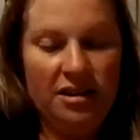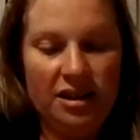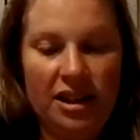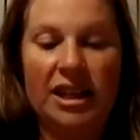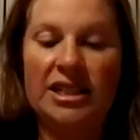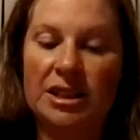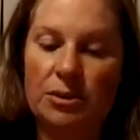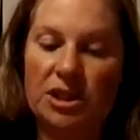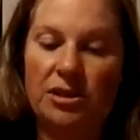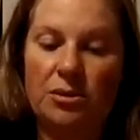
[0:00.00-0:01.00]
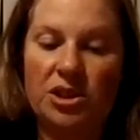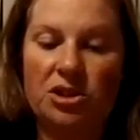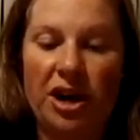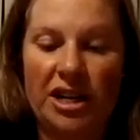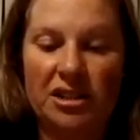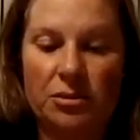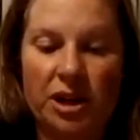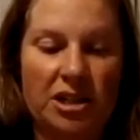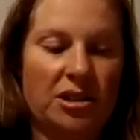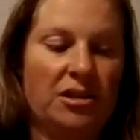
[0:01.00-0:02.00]
And then, like I said, we did the restraints. So we
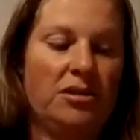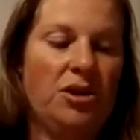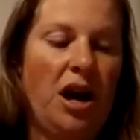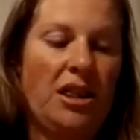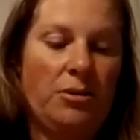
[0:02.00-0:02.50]
got to try